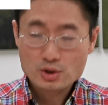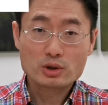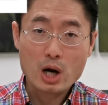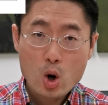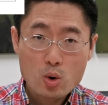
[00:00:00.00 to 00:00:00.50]

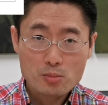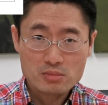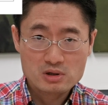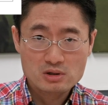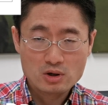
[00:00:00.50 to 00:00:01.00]
your
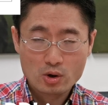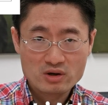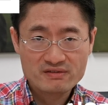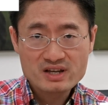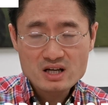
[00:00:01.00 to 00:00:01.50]
home or
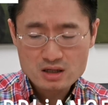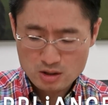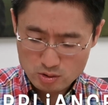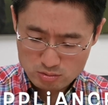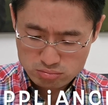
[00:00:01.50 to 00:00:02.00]
your
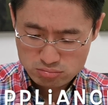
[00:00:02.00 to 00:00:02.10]
vehicle